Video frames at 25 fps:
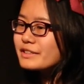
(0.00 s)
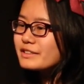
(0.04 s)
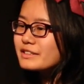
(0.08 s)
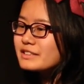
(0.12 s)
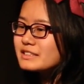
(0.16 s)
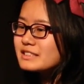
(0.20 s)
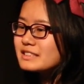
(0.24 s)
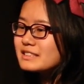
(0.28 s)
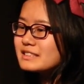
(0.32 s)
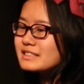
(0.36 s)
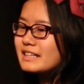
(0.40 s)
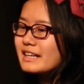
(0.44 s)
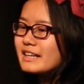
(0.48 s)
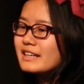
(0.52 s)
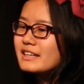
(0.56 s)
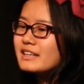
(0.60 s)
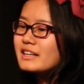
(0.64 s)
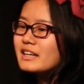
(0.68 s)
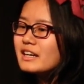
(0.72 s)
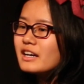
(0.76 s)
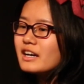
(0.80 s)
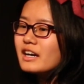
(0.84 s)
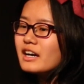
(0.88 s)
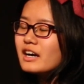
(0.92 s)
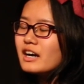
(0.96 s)
years is that
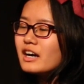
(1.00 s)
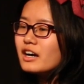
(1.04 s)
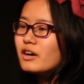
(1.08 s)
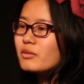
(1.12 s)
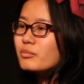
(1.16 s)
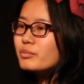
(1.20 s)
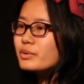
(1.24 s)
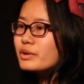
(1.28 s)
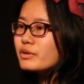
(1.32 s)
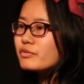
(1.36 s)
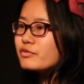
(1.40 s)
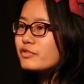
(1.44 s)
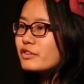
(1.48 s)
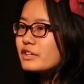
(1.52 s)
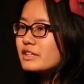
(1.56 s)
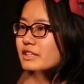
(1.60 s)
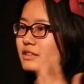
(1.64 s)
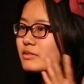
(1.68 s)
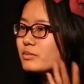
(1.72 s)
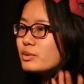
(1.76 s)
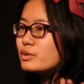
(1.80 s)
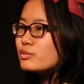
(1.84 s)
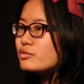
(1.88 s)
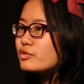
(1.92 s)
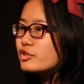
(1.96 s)

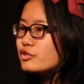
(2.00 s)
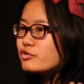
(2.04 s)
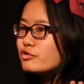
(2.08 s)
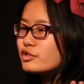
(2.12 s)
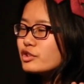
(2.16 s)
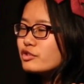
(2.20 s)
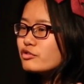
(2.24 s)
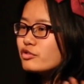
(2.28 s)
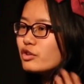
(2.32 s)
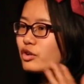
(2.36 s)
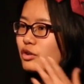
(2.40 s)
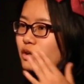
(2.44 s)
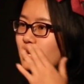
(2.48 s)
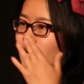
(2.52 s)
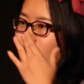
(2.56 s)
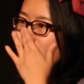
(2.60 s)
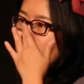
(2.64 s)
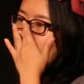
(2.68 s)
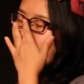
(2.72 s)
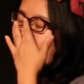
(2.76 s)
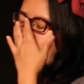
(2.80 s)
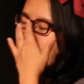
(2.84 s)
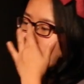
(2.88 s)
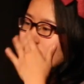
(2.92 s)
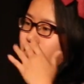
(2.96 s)
we rewrote our
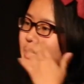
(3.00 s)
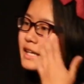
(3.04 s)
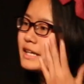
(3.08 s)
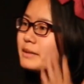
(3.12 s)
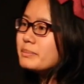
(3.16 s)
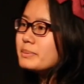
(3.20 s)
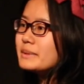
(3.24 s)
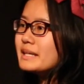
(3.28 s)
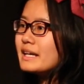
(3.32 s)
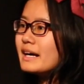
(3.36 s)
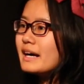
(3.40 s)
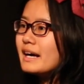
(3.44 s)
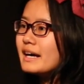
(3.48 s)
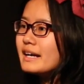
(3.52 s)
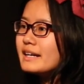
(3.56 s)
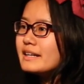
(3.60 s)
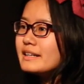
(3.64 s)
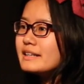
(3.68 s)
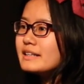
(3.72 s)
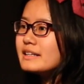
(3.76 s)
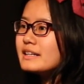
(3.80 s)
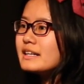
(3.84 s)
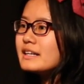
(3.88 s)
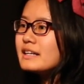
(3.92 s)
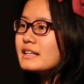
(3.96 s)
modal API,
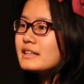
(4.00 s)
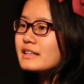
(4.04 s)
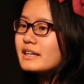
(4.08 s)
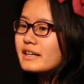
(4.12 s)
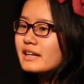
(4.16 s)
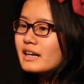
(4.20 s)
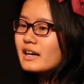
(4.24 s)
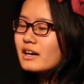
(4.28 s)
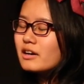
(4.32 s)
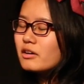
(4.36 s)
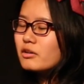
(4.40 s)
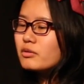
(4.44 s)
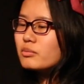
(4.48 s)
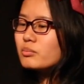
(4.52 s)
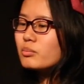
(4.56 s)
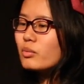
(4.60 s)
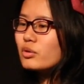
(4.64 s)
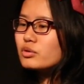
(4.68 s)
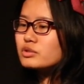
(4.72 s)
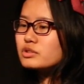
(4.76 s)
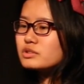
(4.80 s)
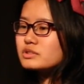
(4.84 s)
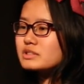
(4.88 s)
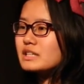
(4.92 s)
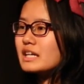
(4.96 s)
like how
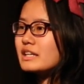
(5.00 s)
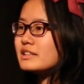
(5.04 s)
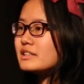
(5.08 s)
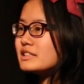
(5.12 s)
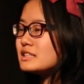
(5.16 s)
modals are